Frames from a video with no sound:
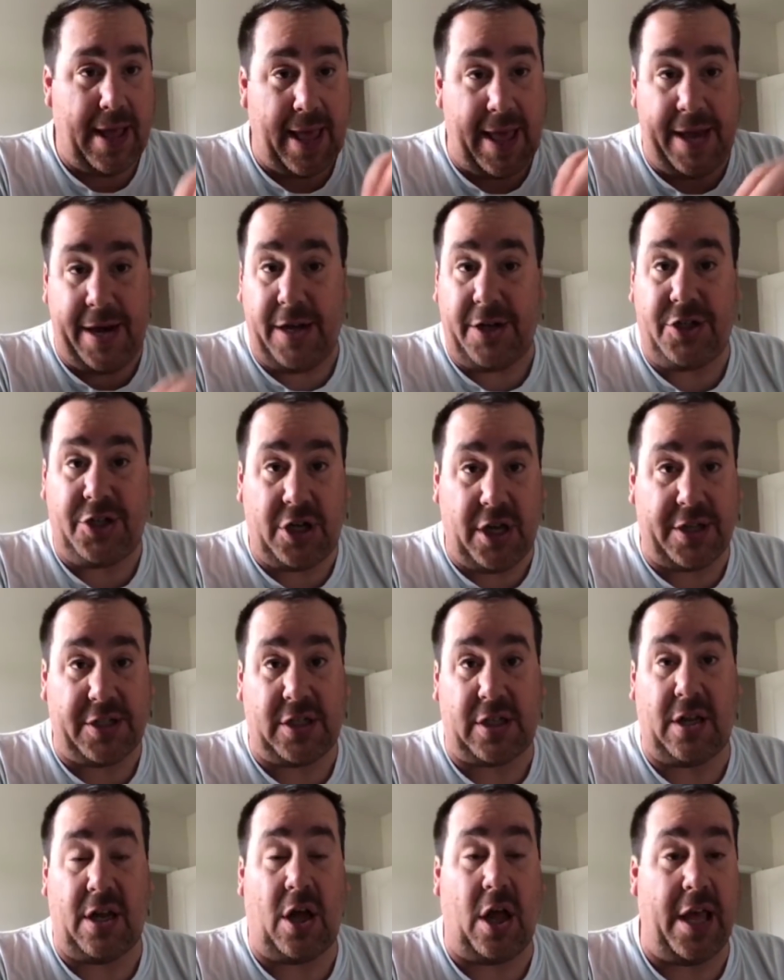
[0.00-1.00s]
and a,
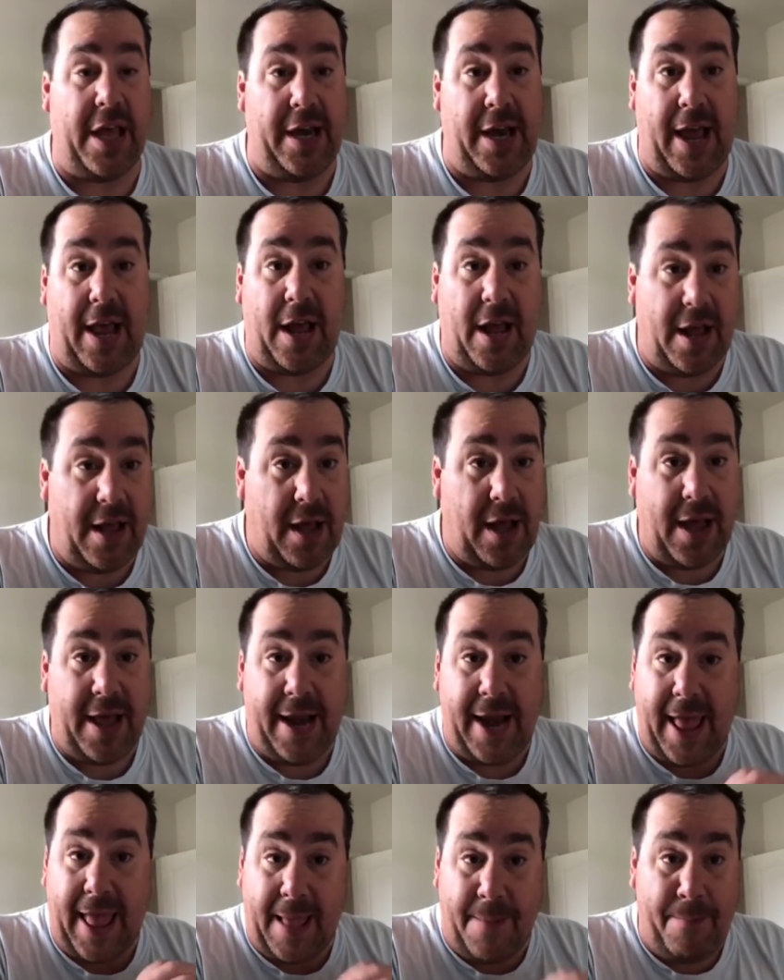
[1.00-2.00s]
just an,
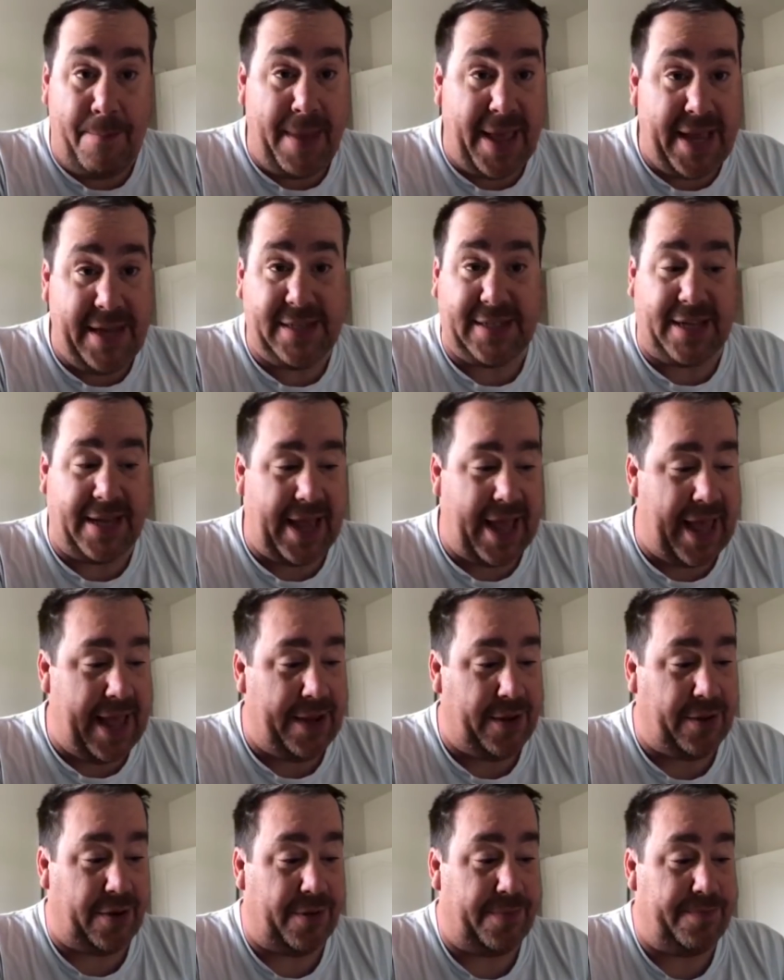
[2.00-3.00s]
an amazing
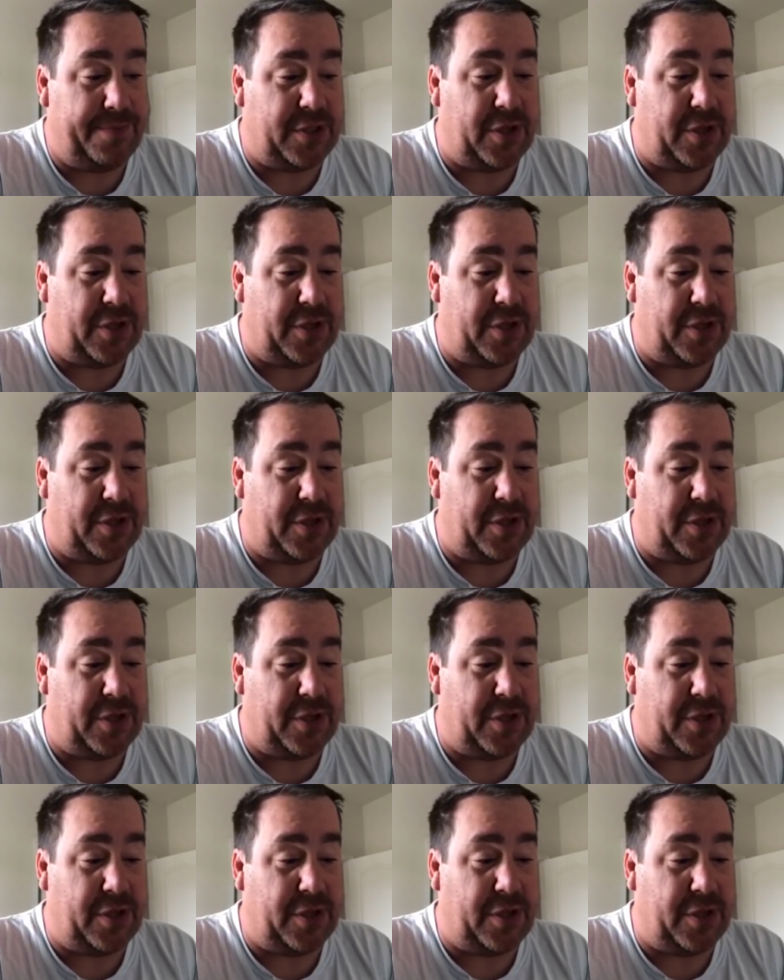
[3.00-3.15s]
angler.